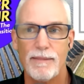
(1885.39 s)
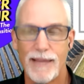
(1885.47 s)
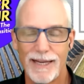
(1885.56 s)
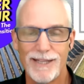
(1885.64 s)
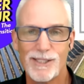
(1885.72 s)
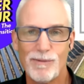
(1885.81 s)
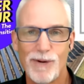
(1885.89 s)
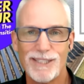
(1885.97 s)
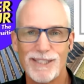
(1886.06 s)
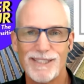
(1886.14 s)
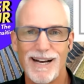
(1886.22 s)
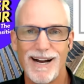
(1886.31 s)
Thank you so
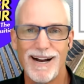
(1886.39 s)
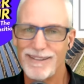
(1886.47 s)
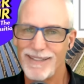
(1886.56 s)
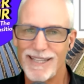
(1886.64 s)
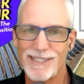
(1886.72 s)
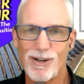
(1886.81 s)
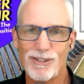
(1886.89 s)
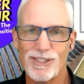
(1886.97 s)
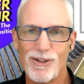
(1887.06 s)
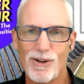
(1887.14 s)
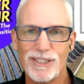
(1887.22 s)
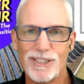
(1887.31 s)
much. Let's grow
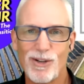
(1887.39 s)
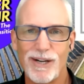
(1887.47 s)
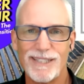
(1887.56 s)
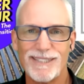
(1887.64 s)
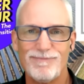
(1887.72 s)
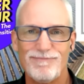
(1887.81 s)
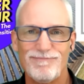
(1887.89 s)
solar and storage.